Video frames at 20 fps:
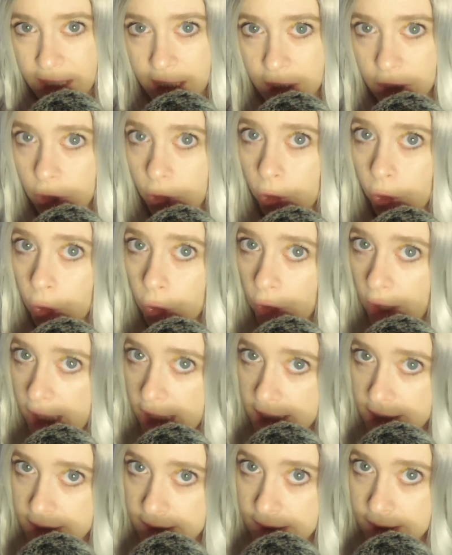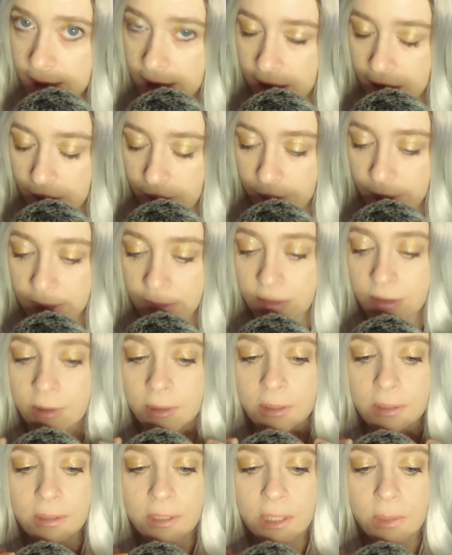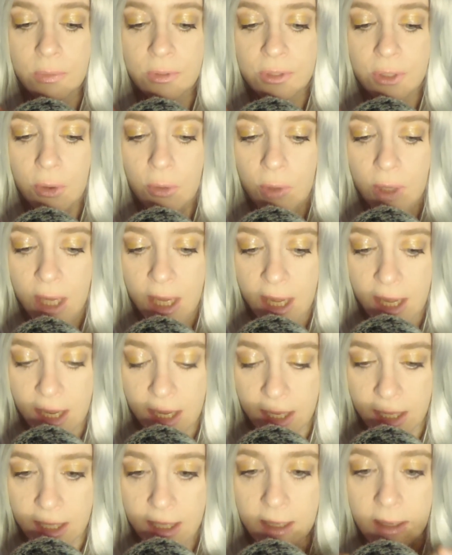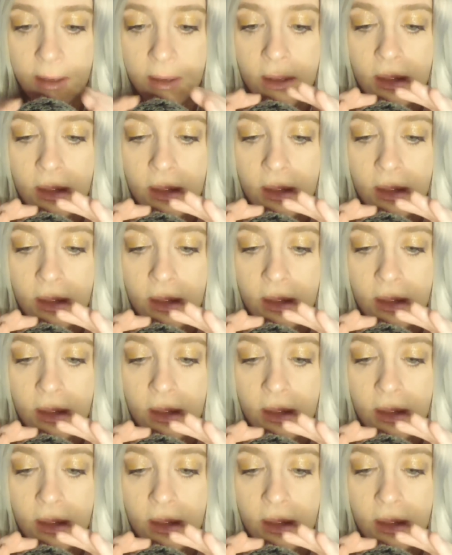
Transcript: It grazed him, and he was okay.